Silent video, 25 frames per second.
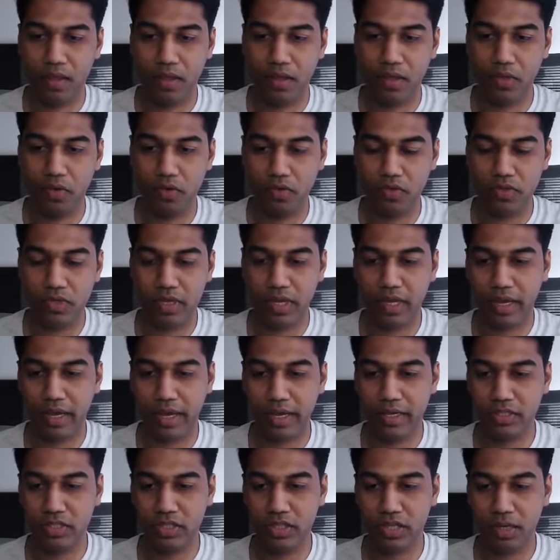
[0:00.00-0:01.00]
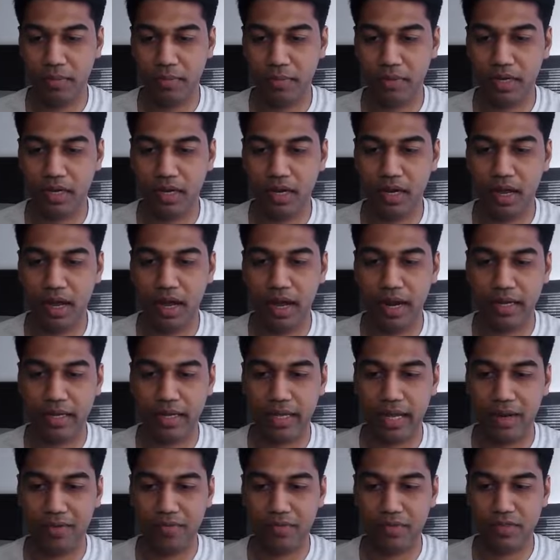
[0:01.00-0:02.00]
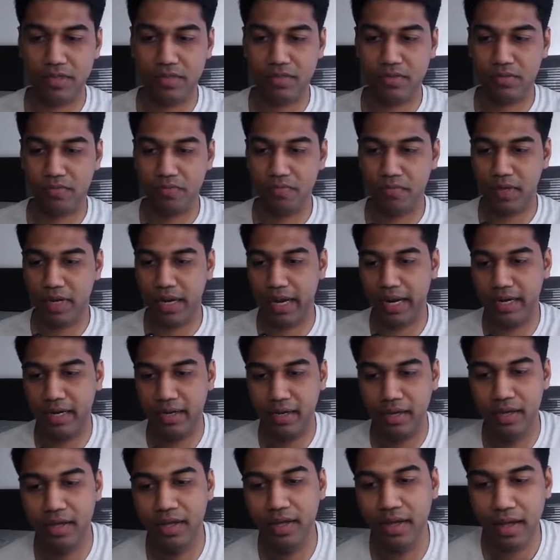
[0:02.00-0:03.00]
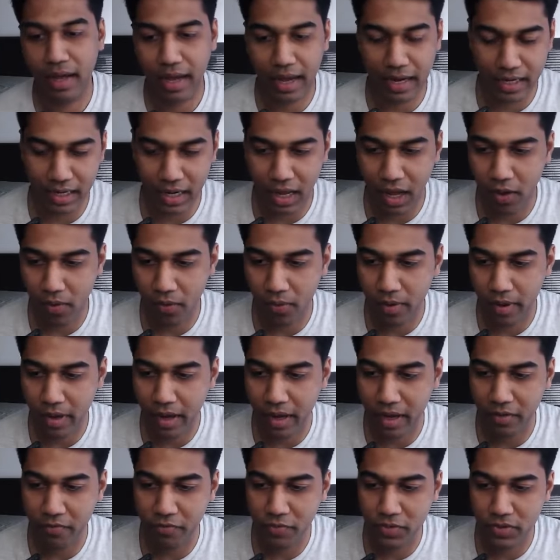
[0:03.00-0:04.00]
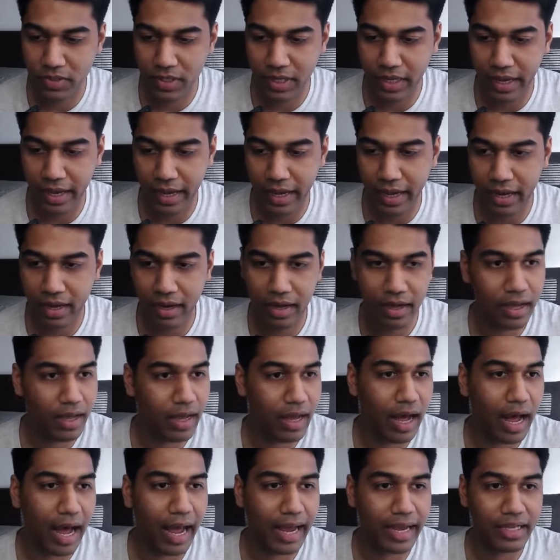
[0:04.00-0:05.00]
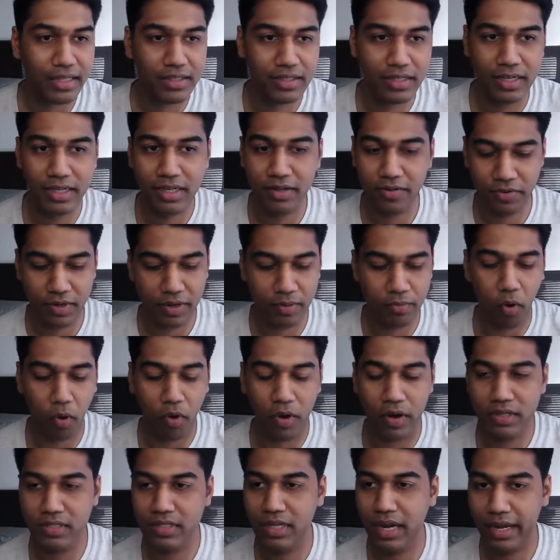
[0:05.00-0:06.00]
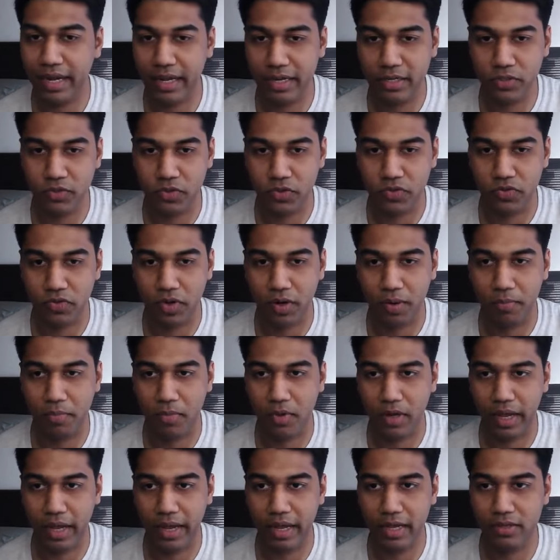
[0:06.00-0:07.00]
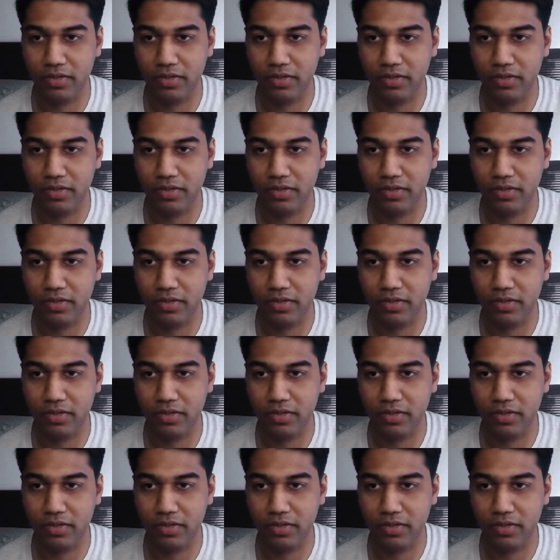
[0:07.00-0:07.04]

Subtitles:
using HTML and canvas, right? And now if you see here, I can see different models that I can choose from. Okay,